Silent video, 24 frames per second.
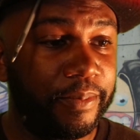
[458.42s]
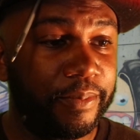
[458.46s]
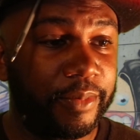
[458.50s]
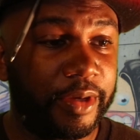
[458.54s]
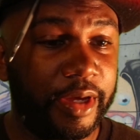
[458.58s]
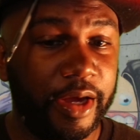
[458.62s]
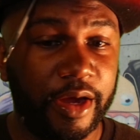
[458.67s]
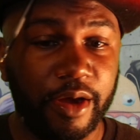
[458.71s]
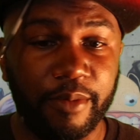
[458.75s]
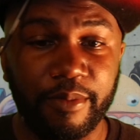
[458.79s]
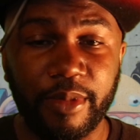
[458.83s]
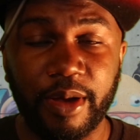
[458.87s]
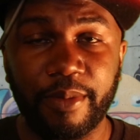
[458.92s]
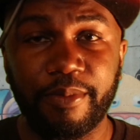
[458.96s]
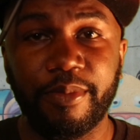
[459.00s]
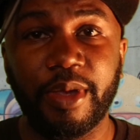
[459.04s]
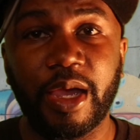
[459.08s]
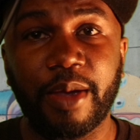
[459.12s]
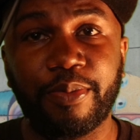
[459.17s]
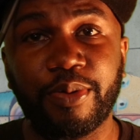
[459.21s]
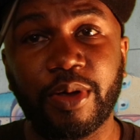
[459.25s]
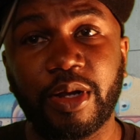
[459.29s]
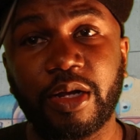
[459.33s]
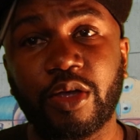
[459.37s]
I'm
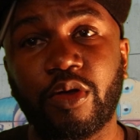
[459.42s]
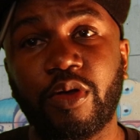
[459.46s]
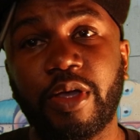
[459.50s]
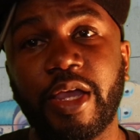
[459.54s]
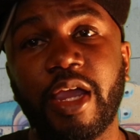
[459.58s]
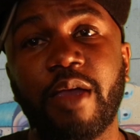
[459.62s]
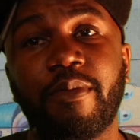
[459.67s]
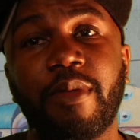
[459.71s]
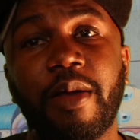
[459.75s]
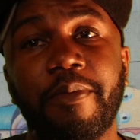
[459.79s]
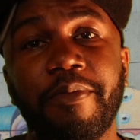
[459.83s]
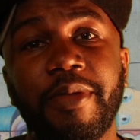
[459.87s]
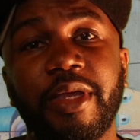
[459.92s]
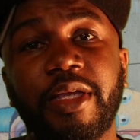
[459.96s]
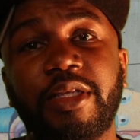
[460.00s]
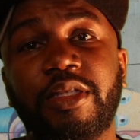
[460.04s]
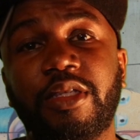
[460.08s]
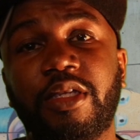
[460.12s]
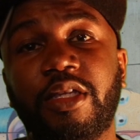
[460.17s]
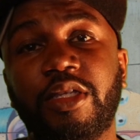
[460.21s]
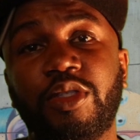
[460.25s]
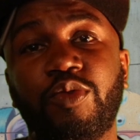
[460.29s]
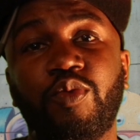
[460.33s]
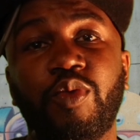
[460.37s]
probably gonna carry my mixer,
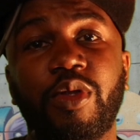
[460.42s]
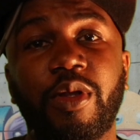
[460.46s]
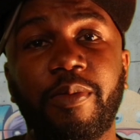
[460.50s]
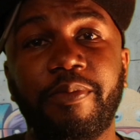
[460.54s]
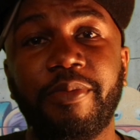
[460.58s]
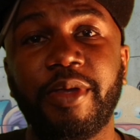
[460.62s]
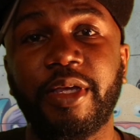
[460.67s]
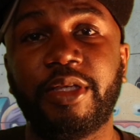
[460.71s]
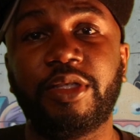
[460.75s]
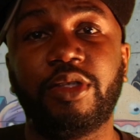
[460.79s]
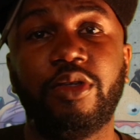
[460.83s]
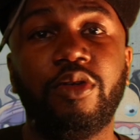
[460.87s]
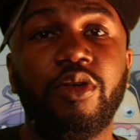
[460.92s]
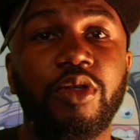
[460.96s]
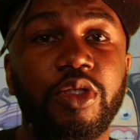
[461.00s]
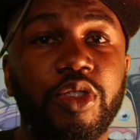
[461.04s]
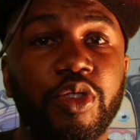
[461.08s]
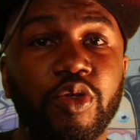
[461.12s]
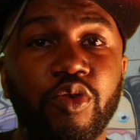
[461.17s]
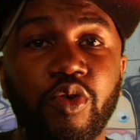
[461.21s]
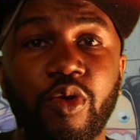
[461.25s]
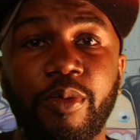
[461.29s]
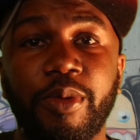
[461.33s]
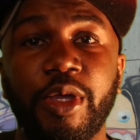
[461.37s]
because with a mixer hooked
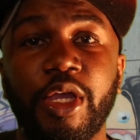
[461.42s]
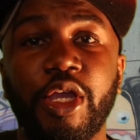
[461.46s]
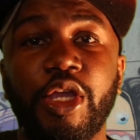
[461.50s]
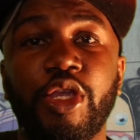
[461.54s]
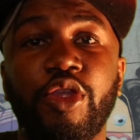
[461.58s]
to them,